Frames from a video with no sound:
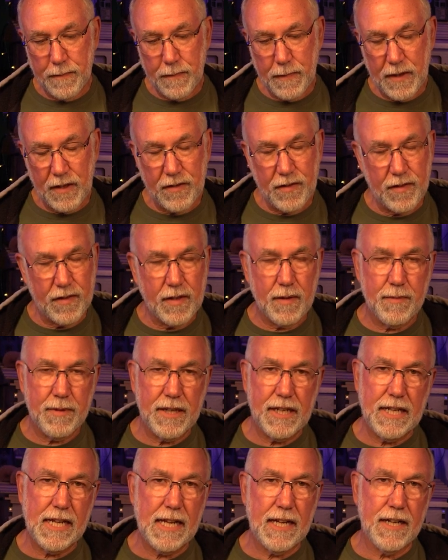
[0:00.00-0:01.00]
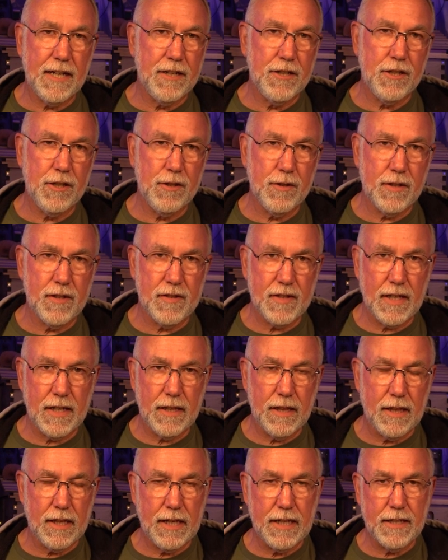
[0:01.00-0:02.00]
This is something that I do because I
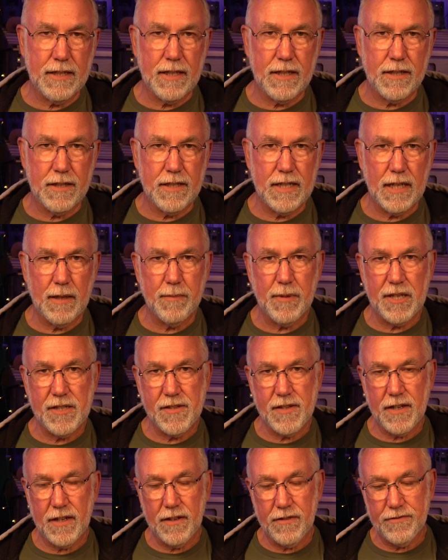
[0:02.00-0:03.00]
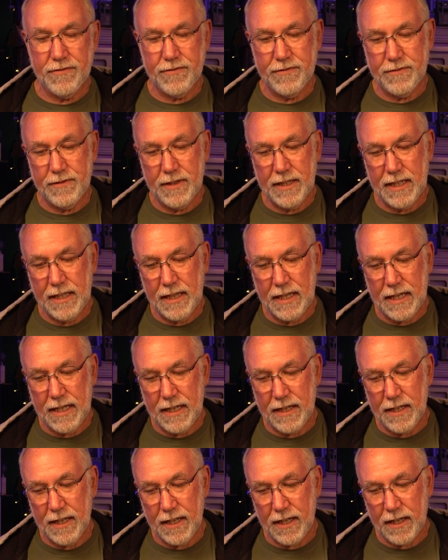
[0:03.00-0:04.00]
like to entertain myself like
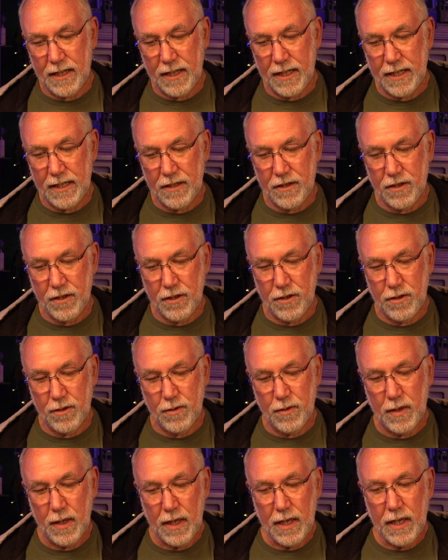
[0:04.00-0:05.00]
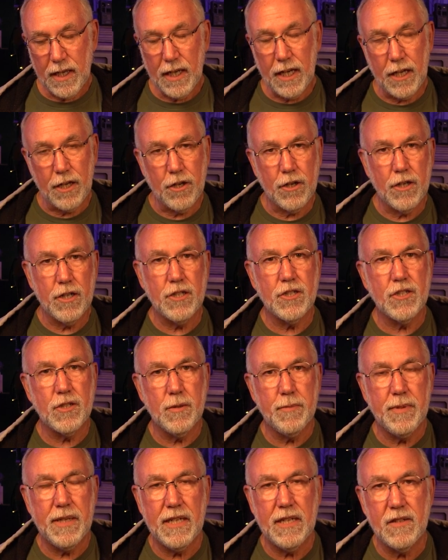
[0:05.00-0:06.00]
that. And I like to encourage
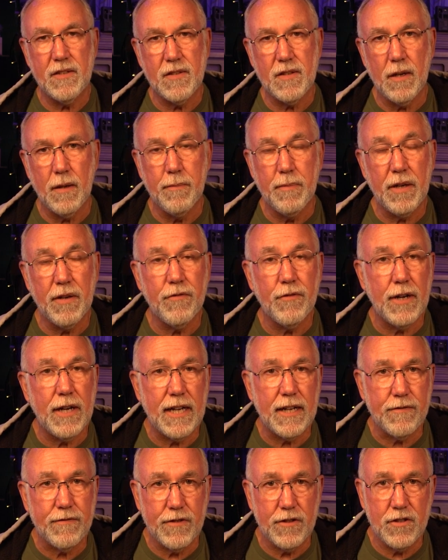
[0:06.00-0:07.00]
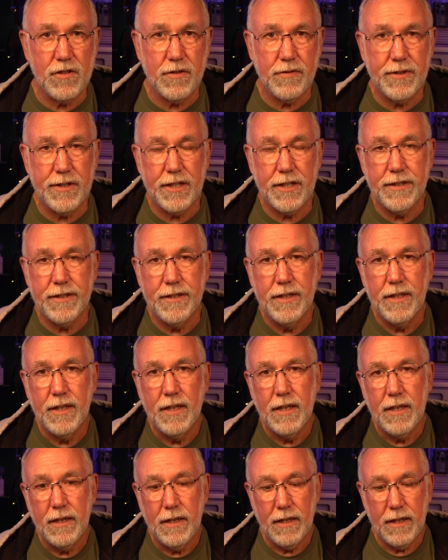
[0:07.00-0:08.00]
the bees. A bivouac, first of all,
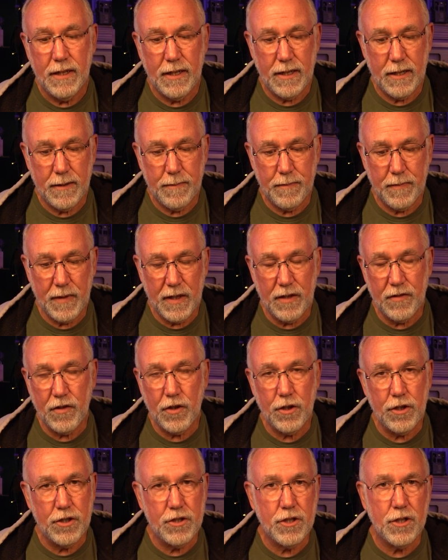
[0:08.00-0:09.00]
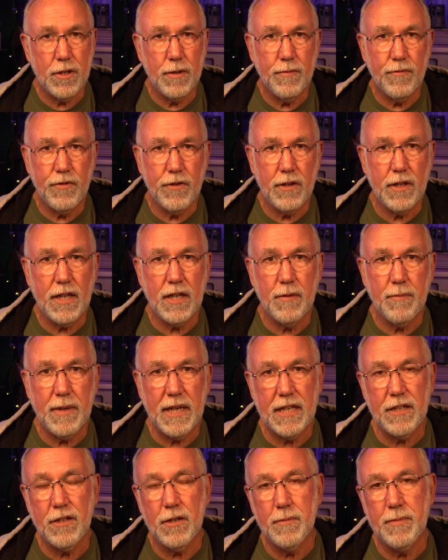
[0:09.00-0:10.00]
is a good term for a lot of
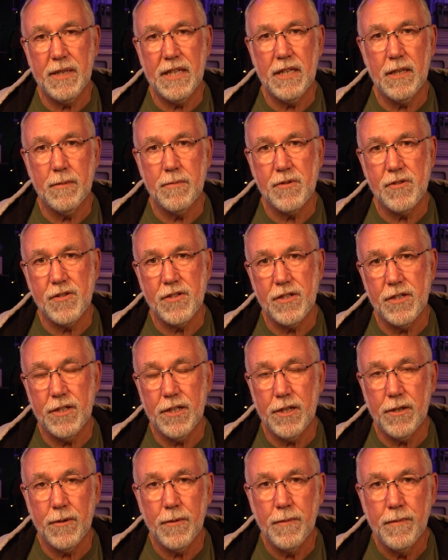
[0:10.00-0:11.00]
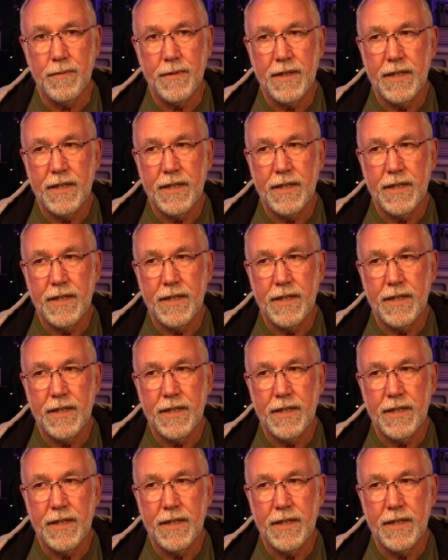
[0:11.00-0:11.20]
backyard beekeepers to know.